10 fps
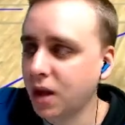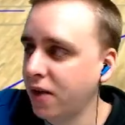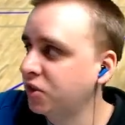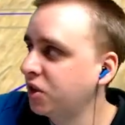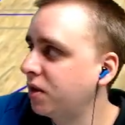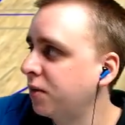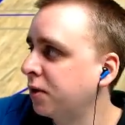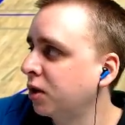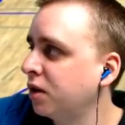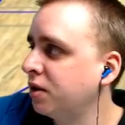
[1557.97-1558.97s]
Obviously, the
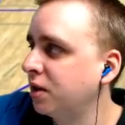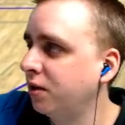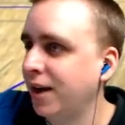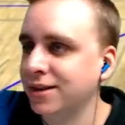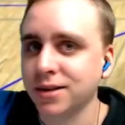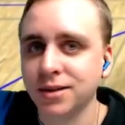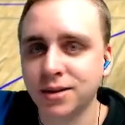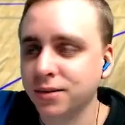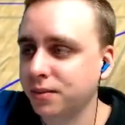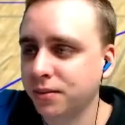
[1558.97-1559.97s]
Vernon deal
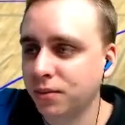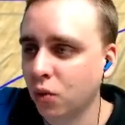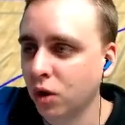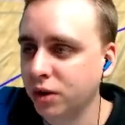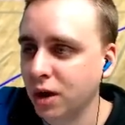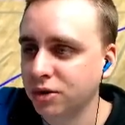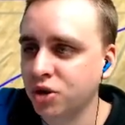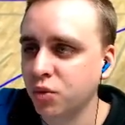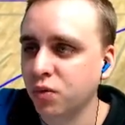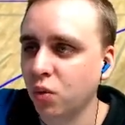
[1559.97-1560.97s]
hasn't worked out
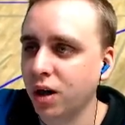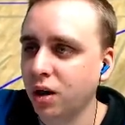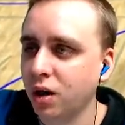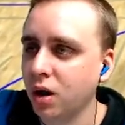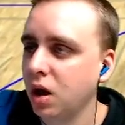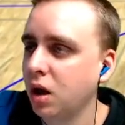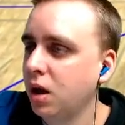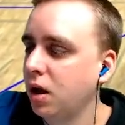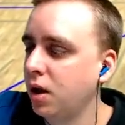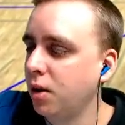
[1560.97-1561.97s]
super well,
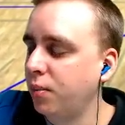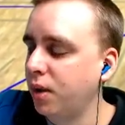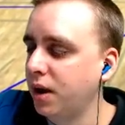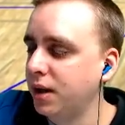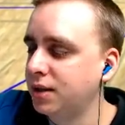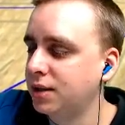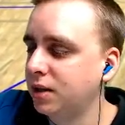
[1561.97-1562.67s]
but